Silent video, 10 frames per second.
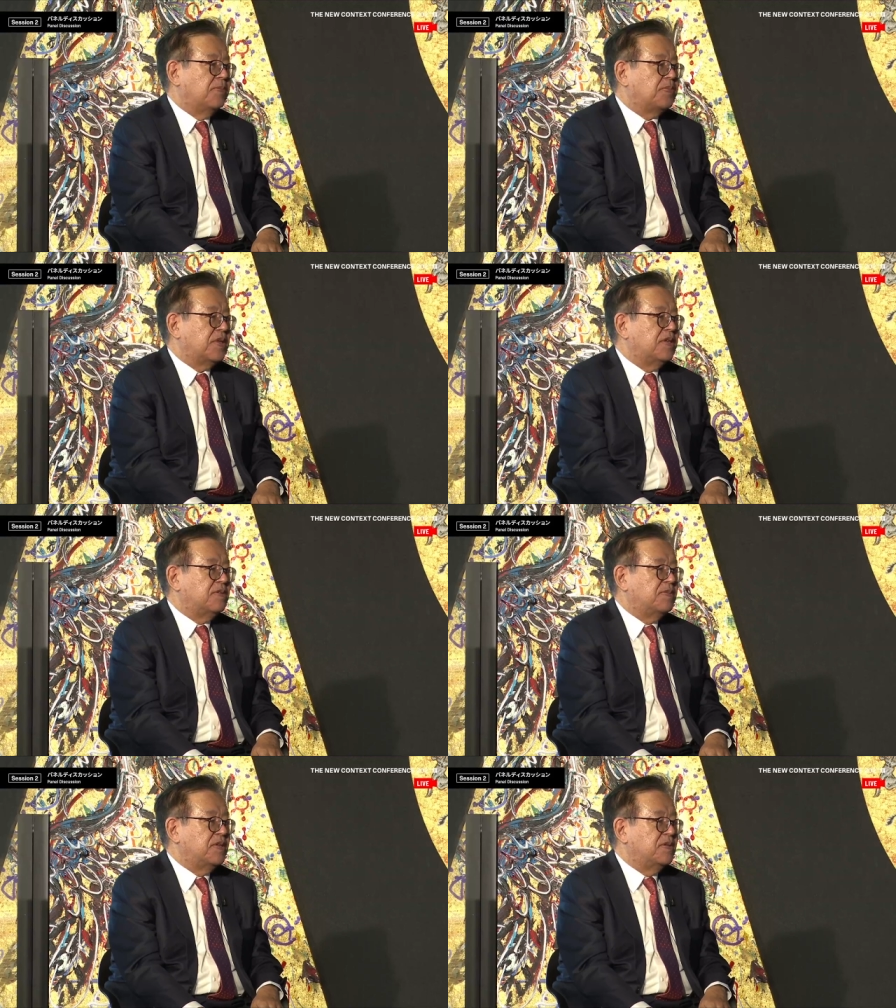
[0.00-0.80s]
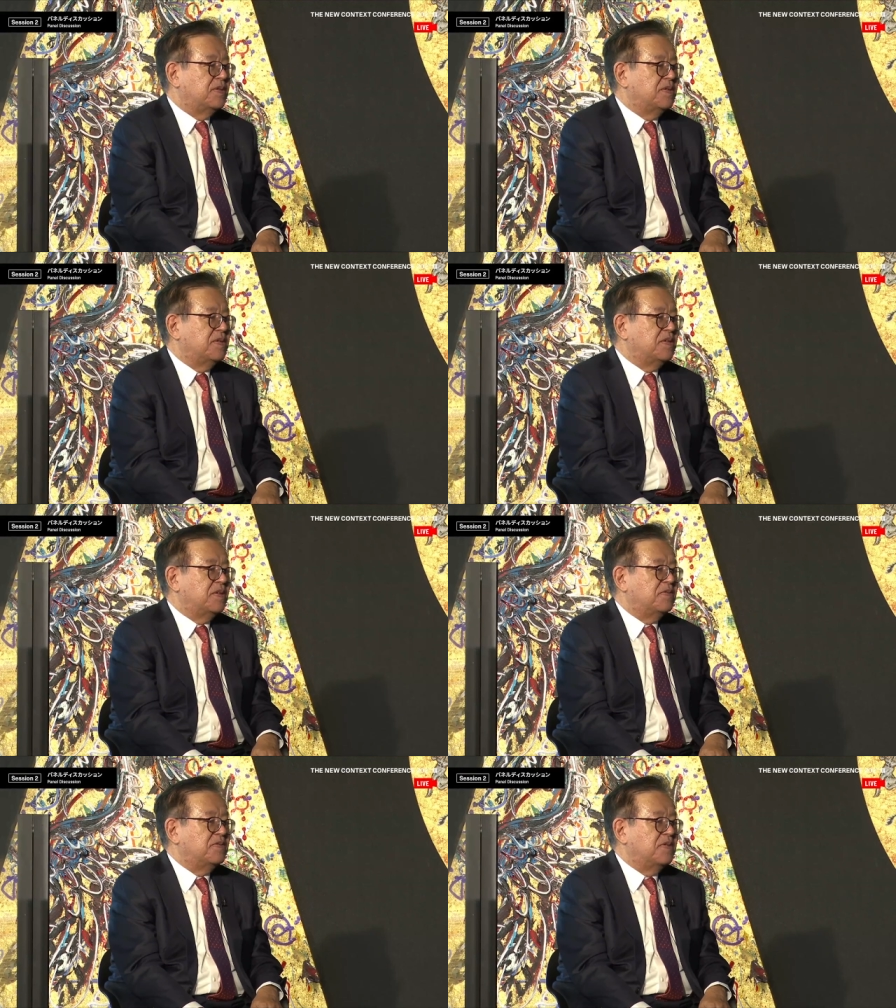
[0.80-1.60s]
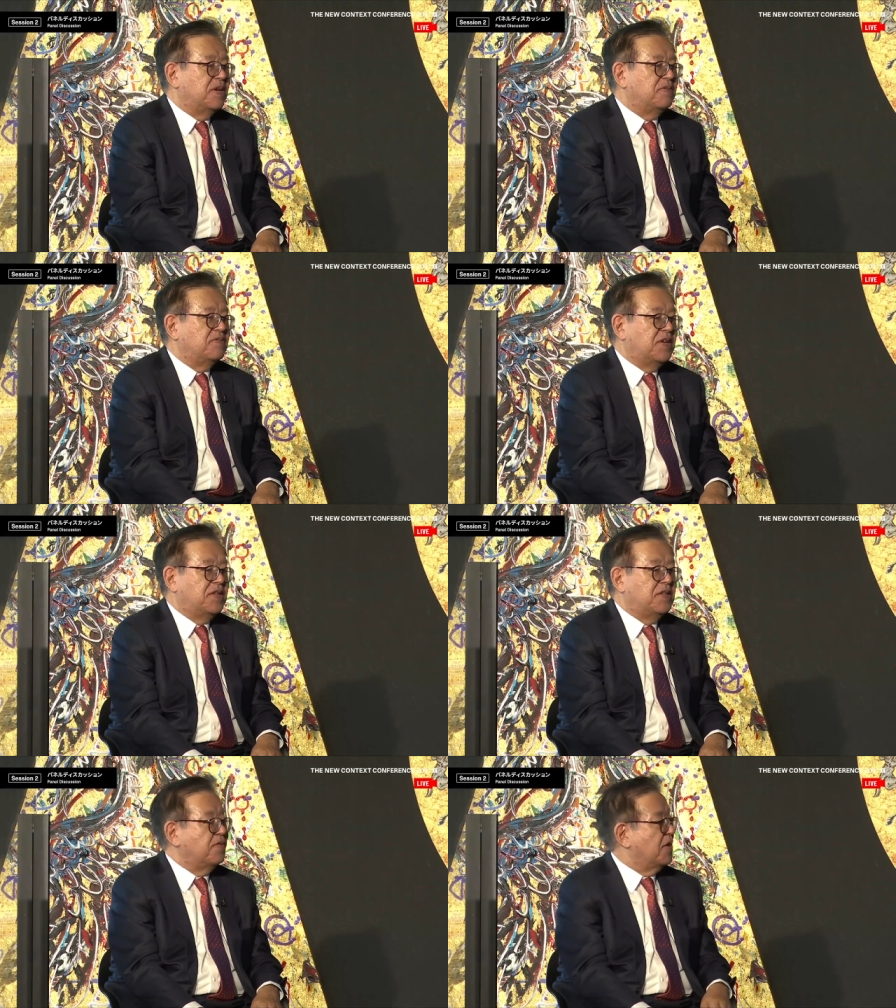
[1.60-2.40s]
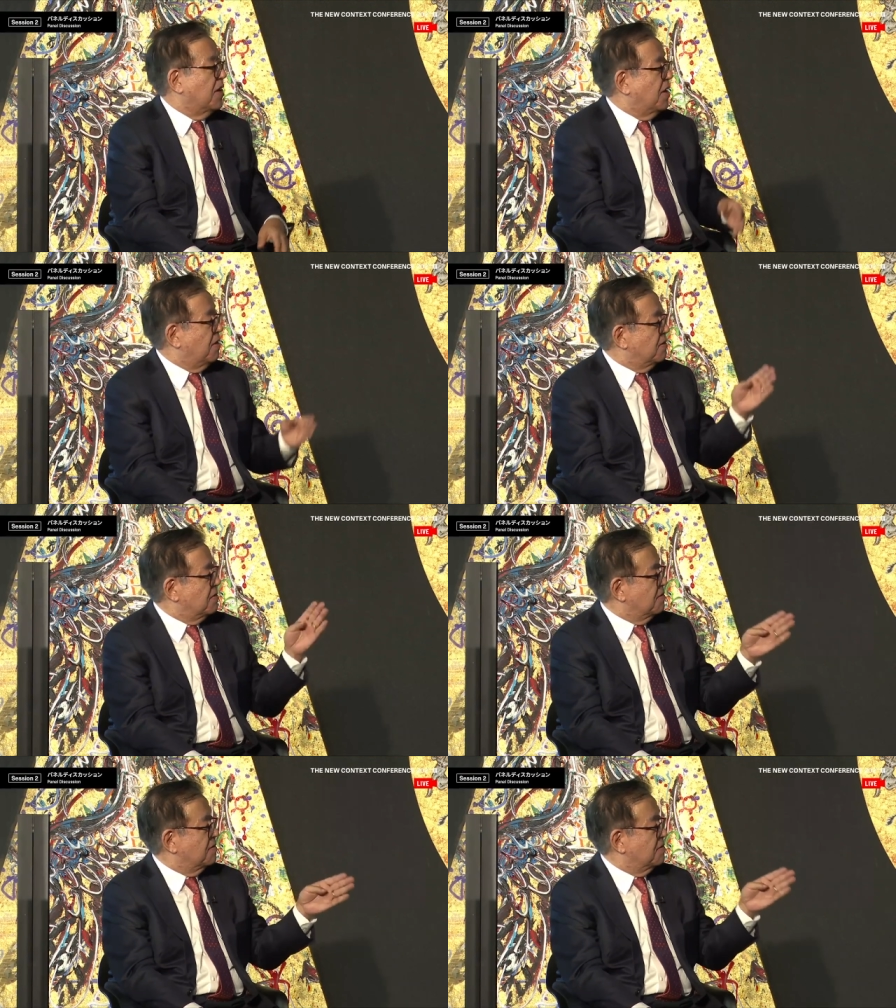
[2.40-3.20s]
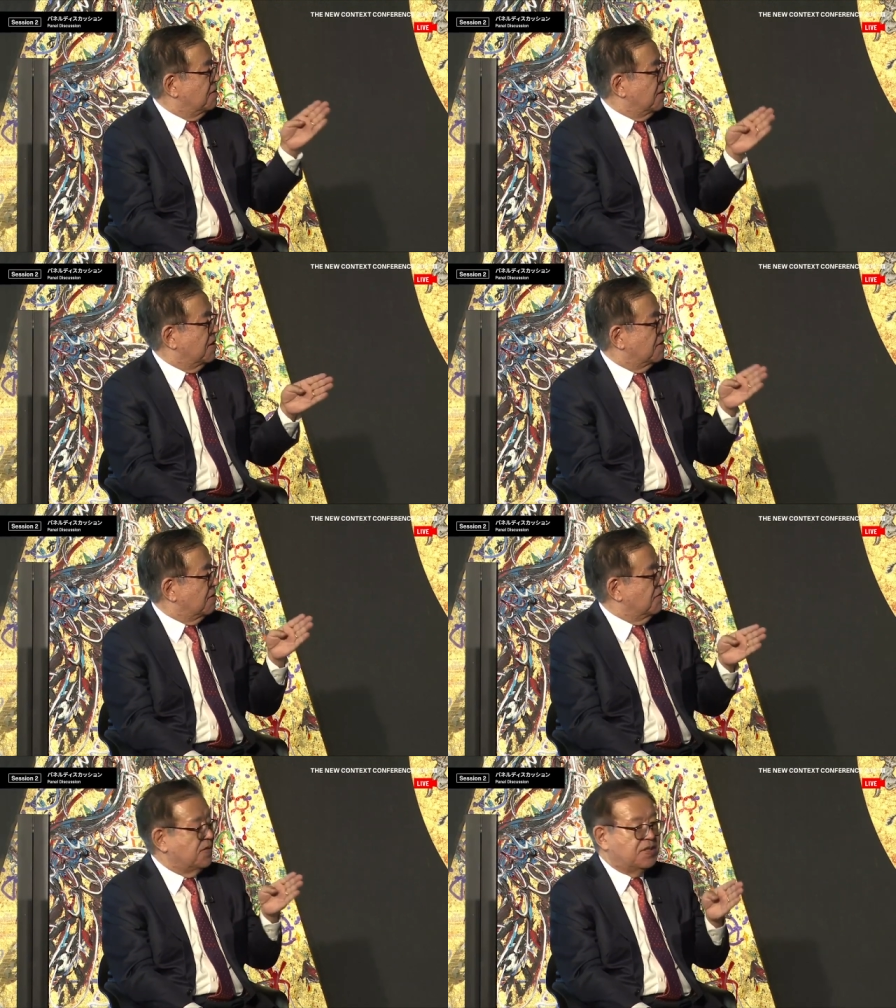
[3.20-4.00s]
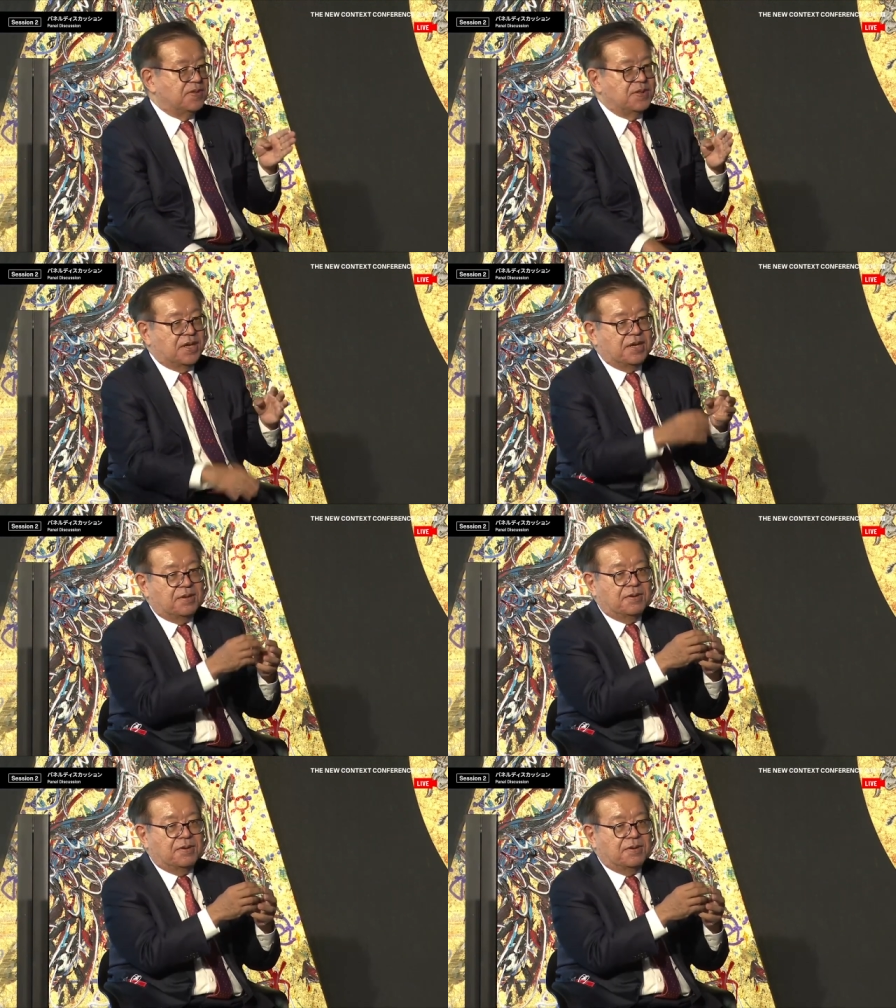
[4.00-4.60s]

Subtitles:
it's been very difficult to convince the